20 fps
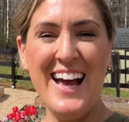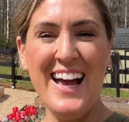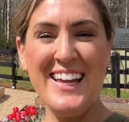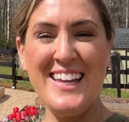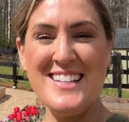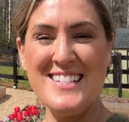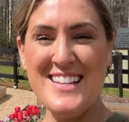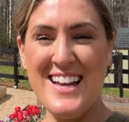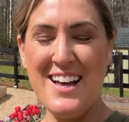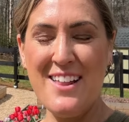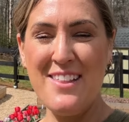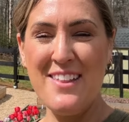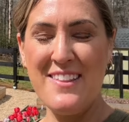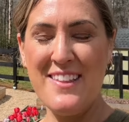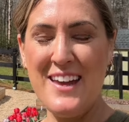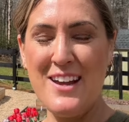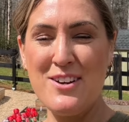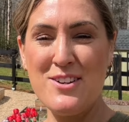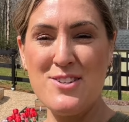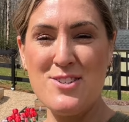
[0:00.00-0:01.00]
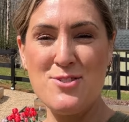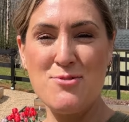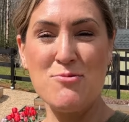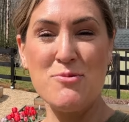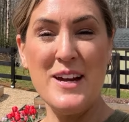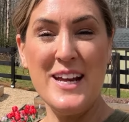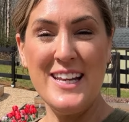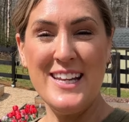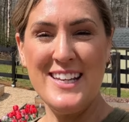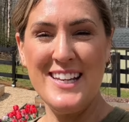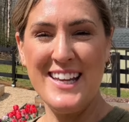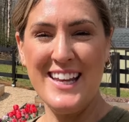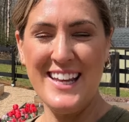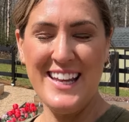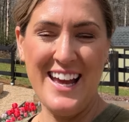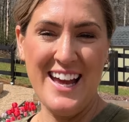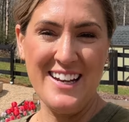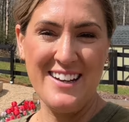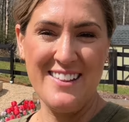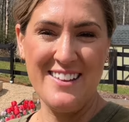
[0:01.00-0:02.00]
I can tell that they are just ready to get
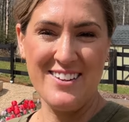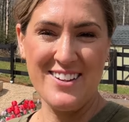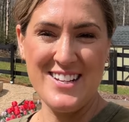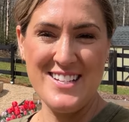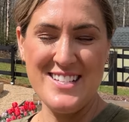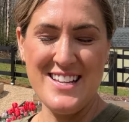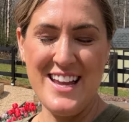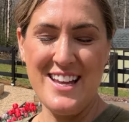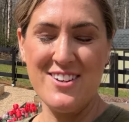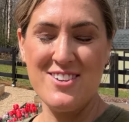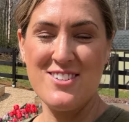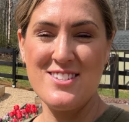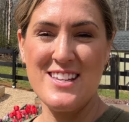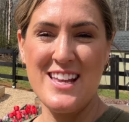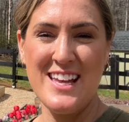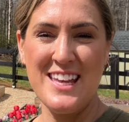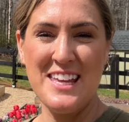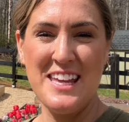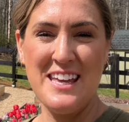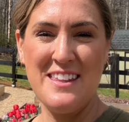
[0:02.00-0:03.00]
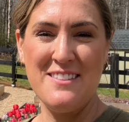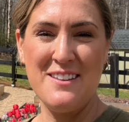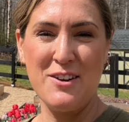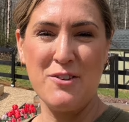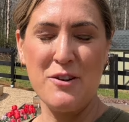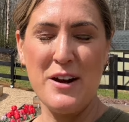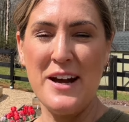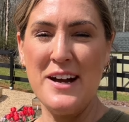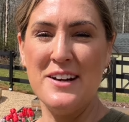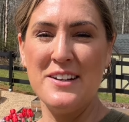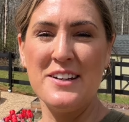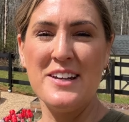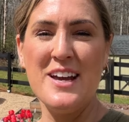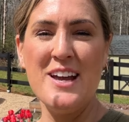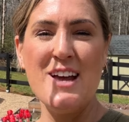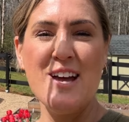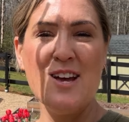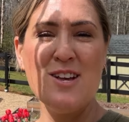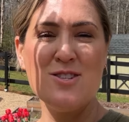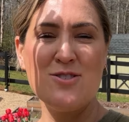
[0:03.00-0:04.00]
out of their containers and get in the ground.
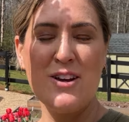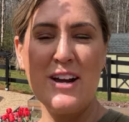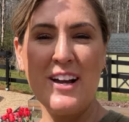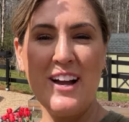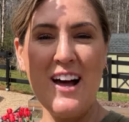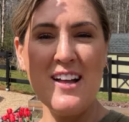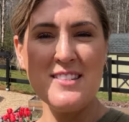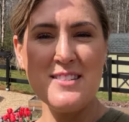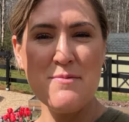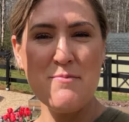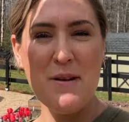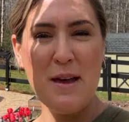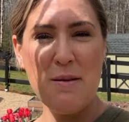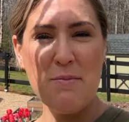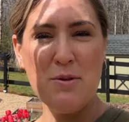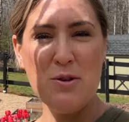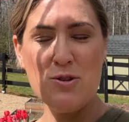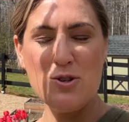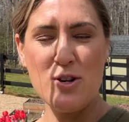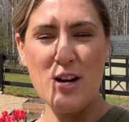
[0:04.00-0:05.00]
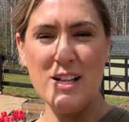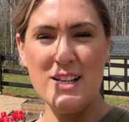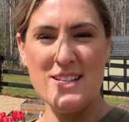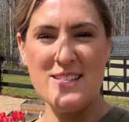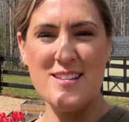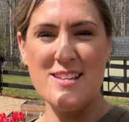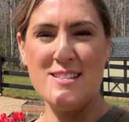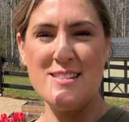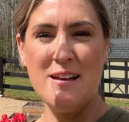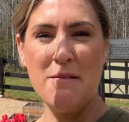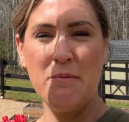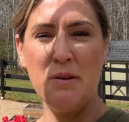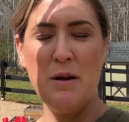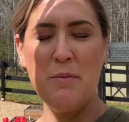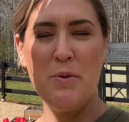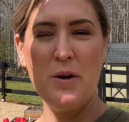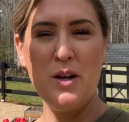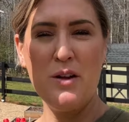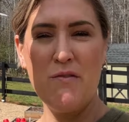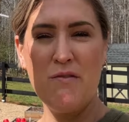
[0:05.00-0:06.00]
So I got some bamboo trellises. I'm going to
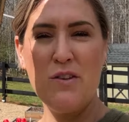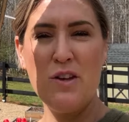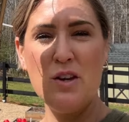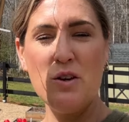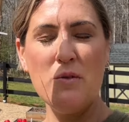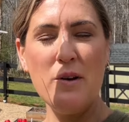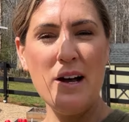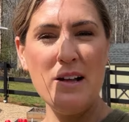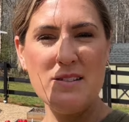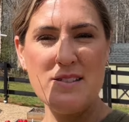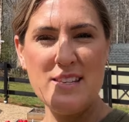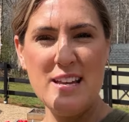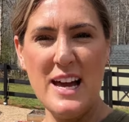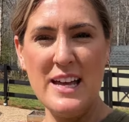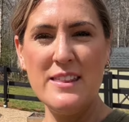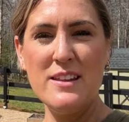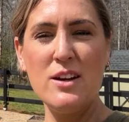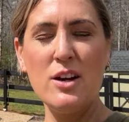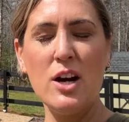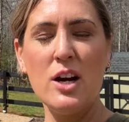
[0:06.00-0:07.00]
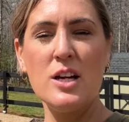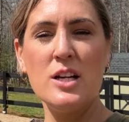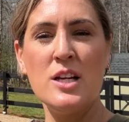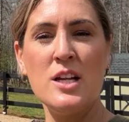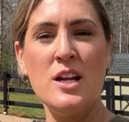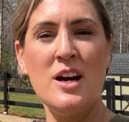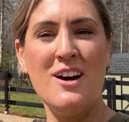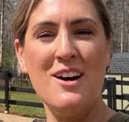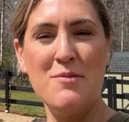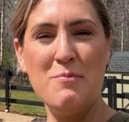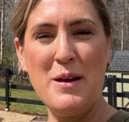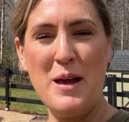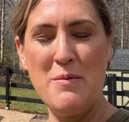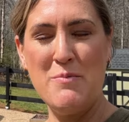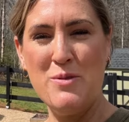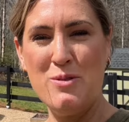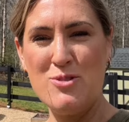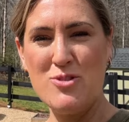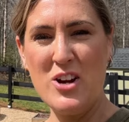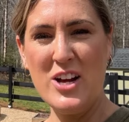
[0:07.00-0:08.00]
put a few outside the garden on
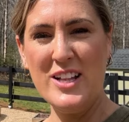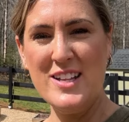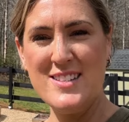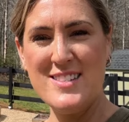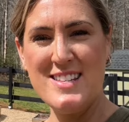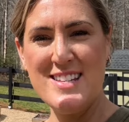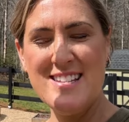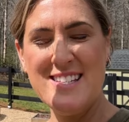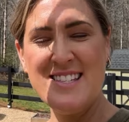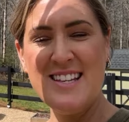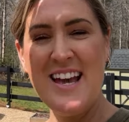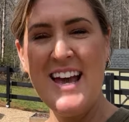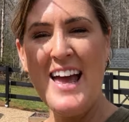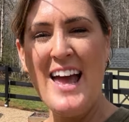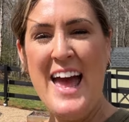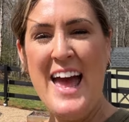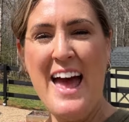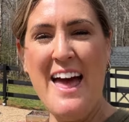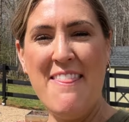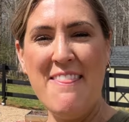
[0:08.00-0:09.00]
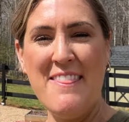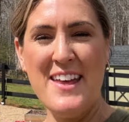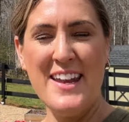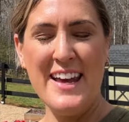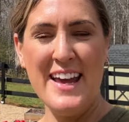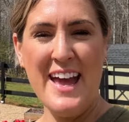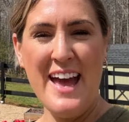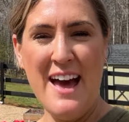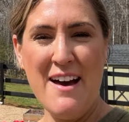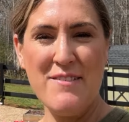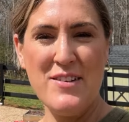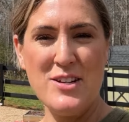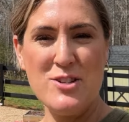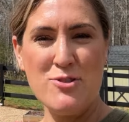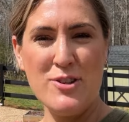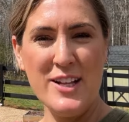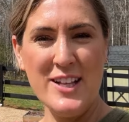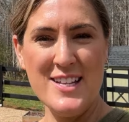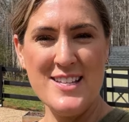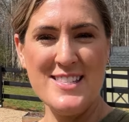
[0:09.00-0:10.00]
bamboo trellises, and then I have a
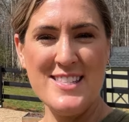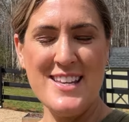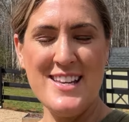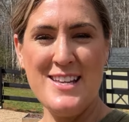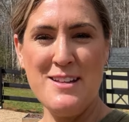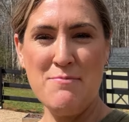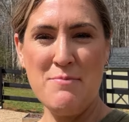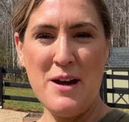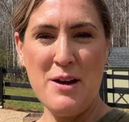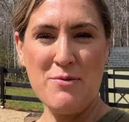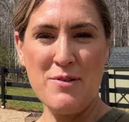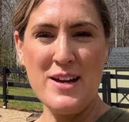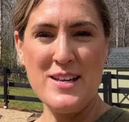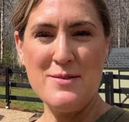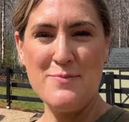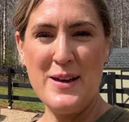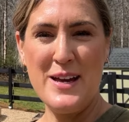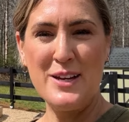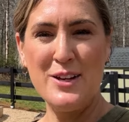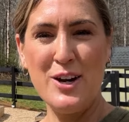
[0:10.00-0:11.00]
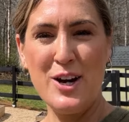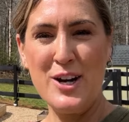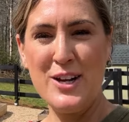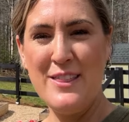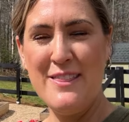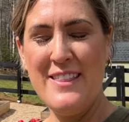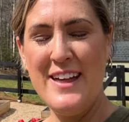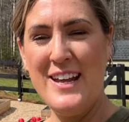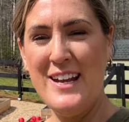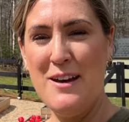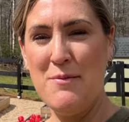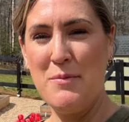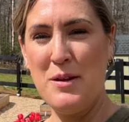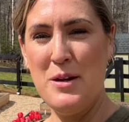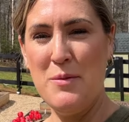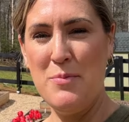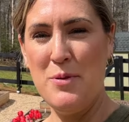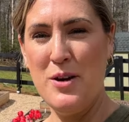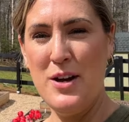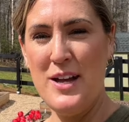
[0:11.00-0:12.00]
trellis in my raised bed garden that I'm going
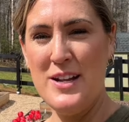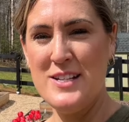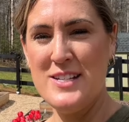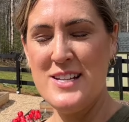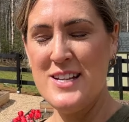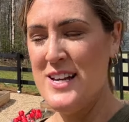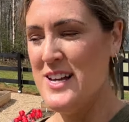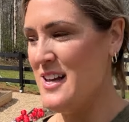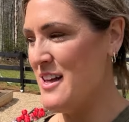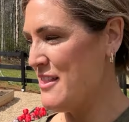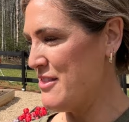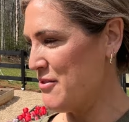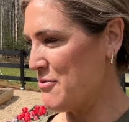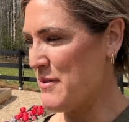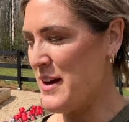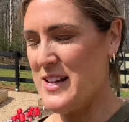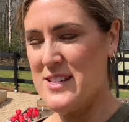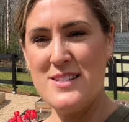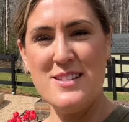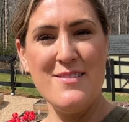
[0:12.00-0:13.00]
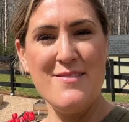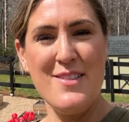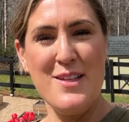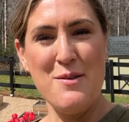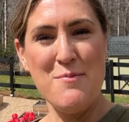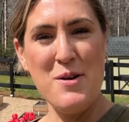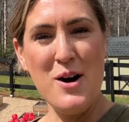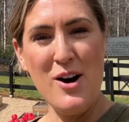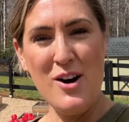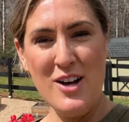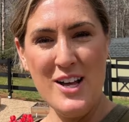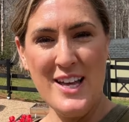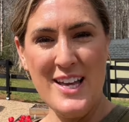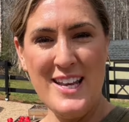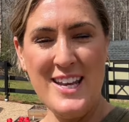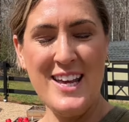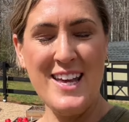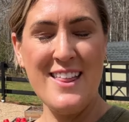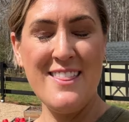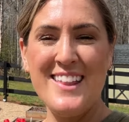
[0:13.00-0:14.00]
to put the rest of them
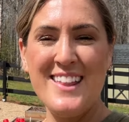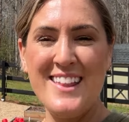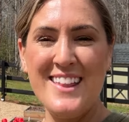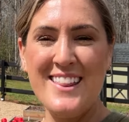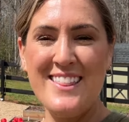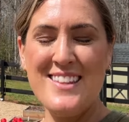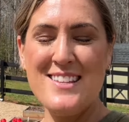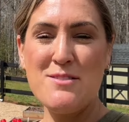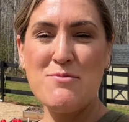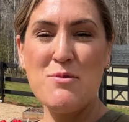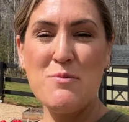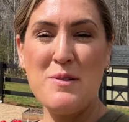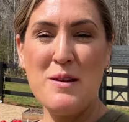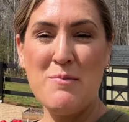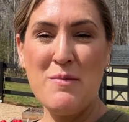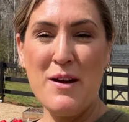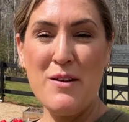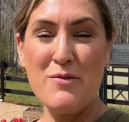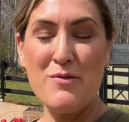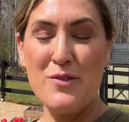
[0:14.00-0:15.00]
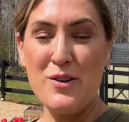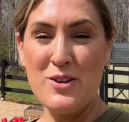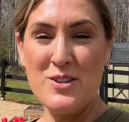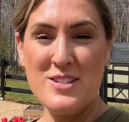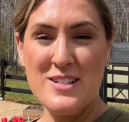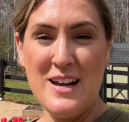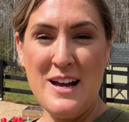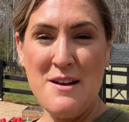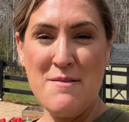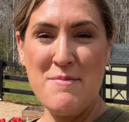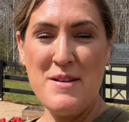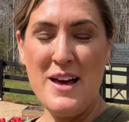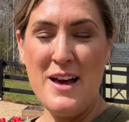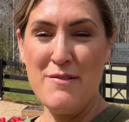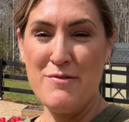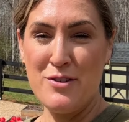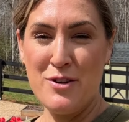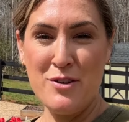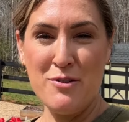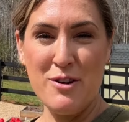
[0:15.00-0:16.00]
on. This will be my first time
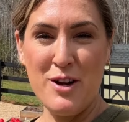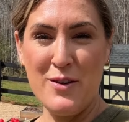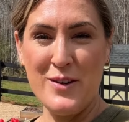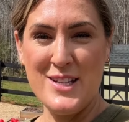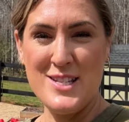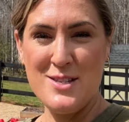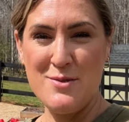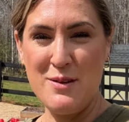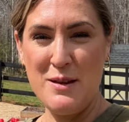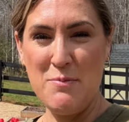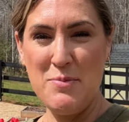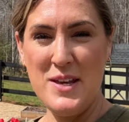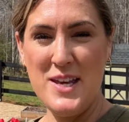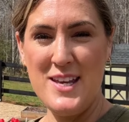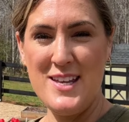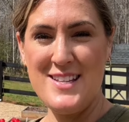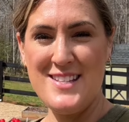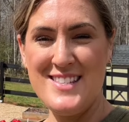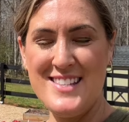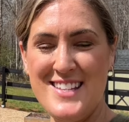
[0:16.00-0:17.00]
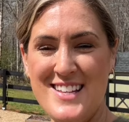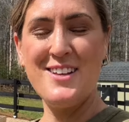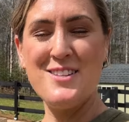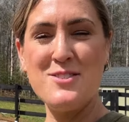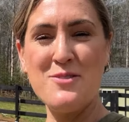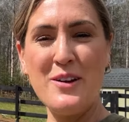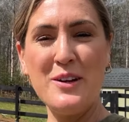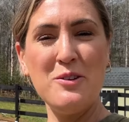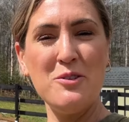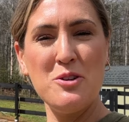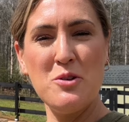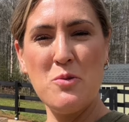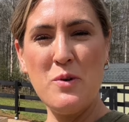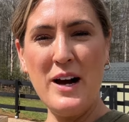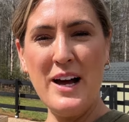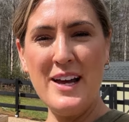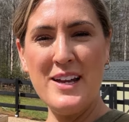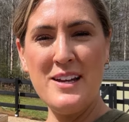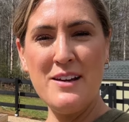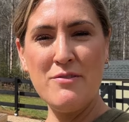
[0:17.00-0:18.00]
ever growing sweet peas. So I don't know
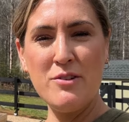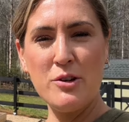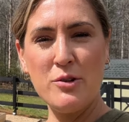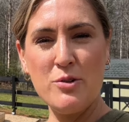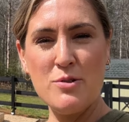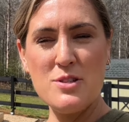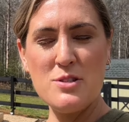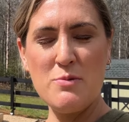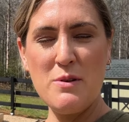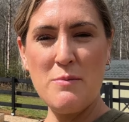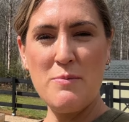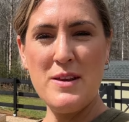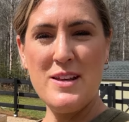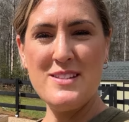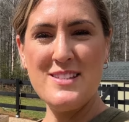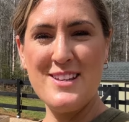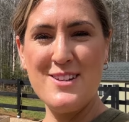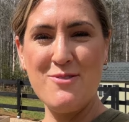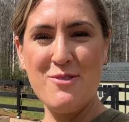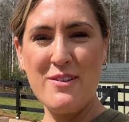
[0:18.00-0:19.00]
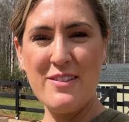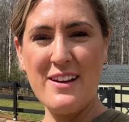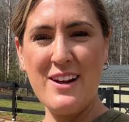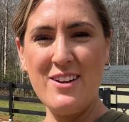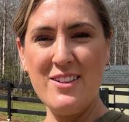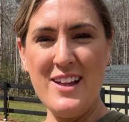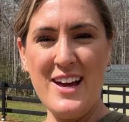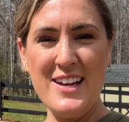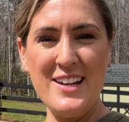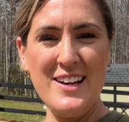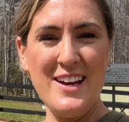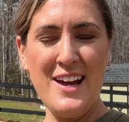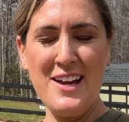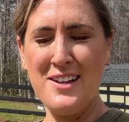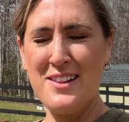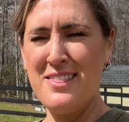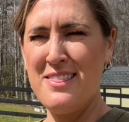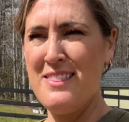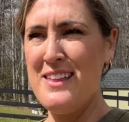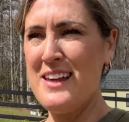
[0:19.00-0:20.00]
why I never grew sweet peas in North Carolina.
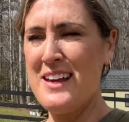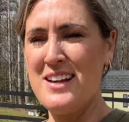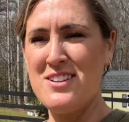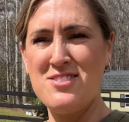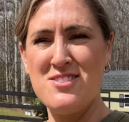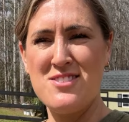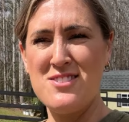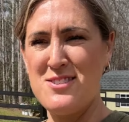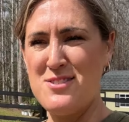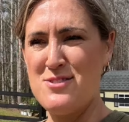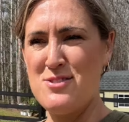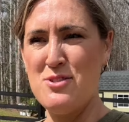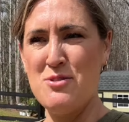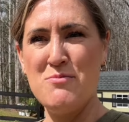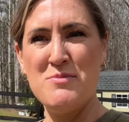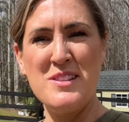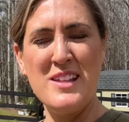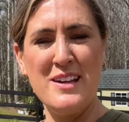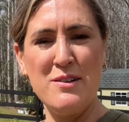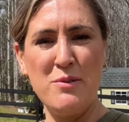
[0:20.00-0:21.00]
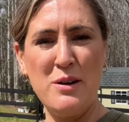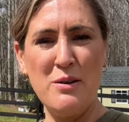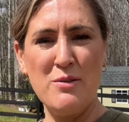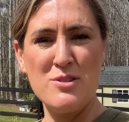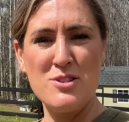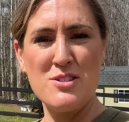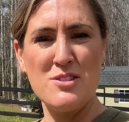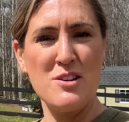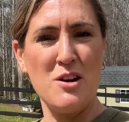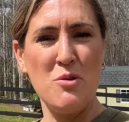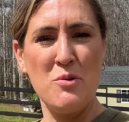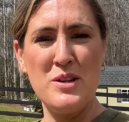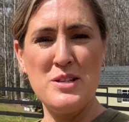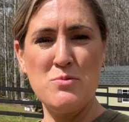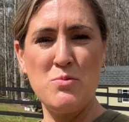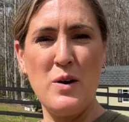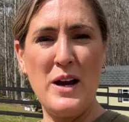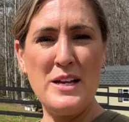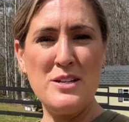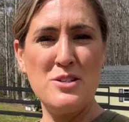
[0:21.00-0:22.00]
I think I just assumed that we were just always
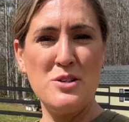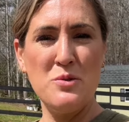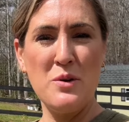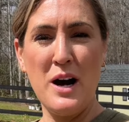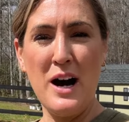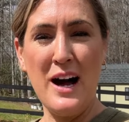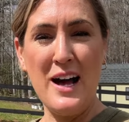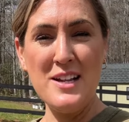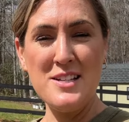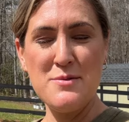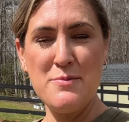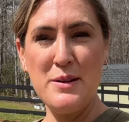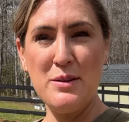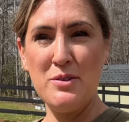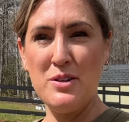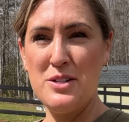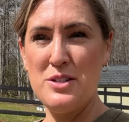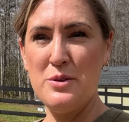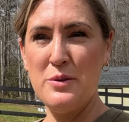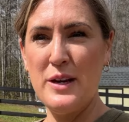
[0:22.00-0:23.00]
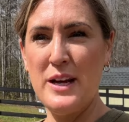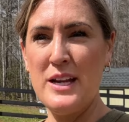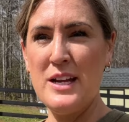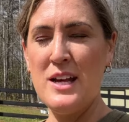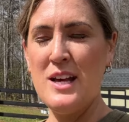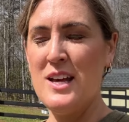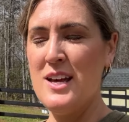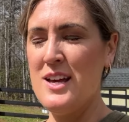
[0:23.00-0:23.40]
way too hot to be able to do it.